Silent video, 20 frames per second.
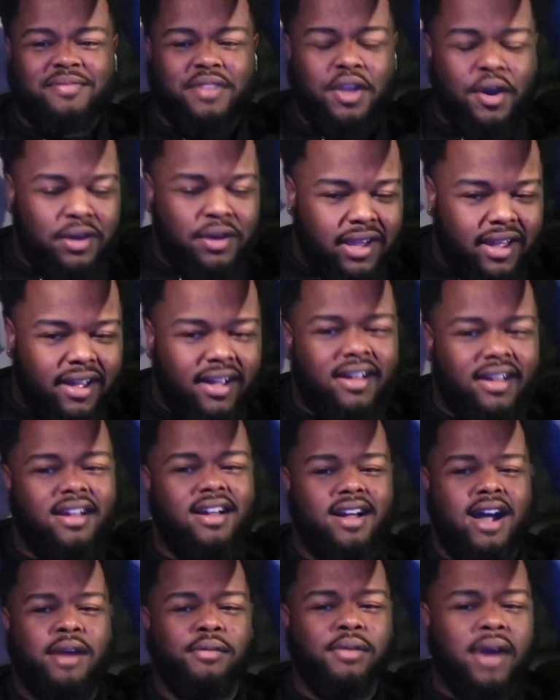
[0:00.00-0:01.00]
Oh yeah,
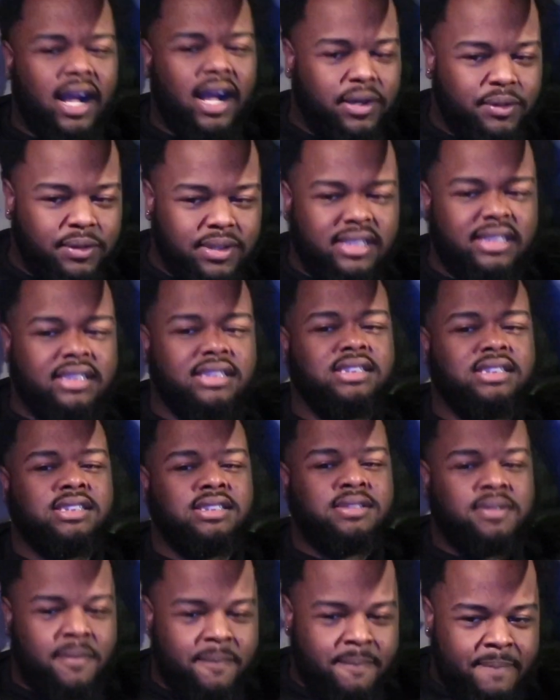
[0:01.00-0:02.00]
I'm rocking with this.
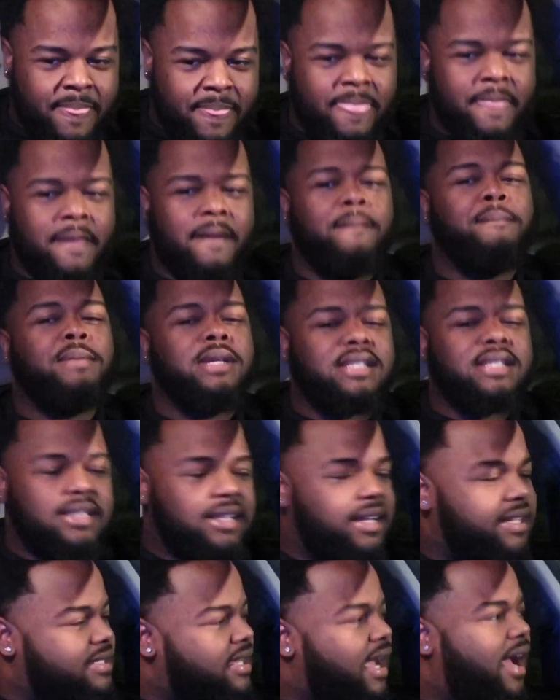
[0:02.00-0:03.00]

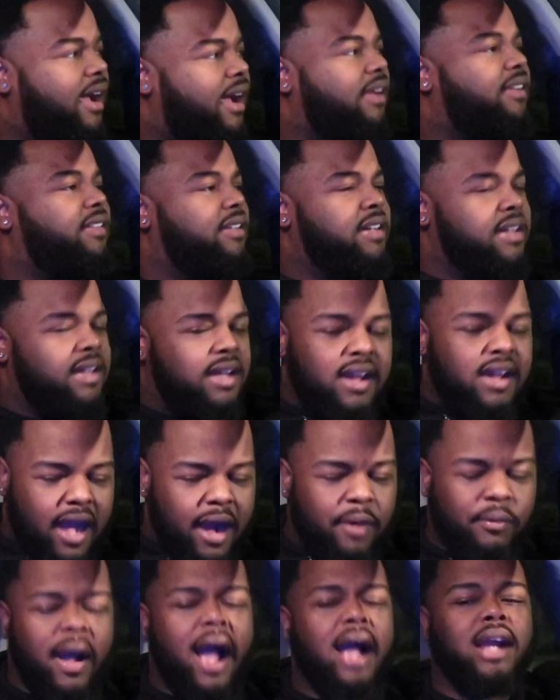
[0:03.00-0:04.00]
BCSI.
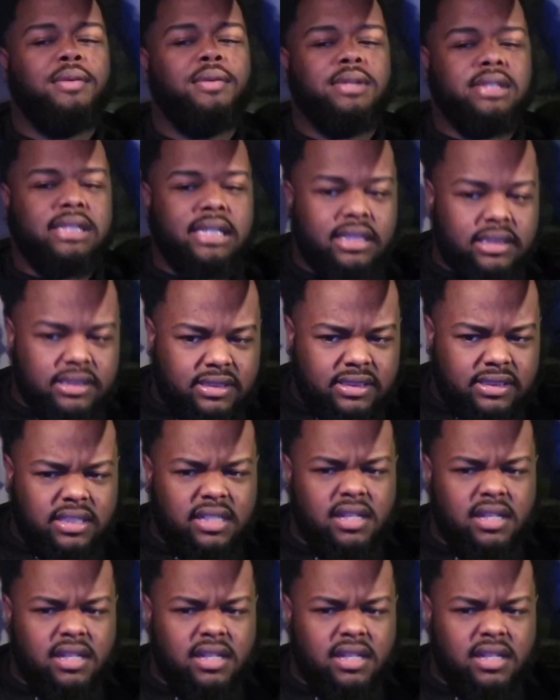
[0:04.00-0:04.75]
I'm rocking with this.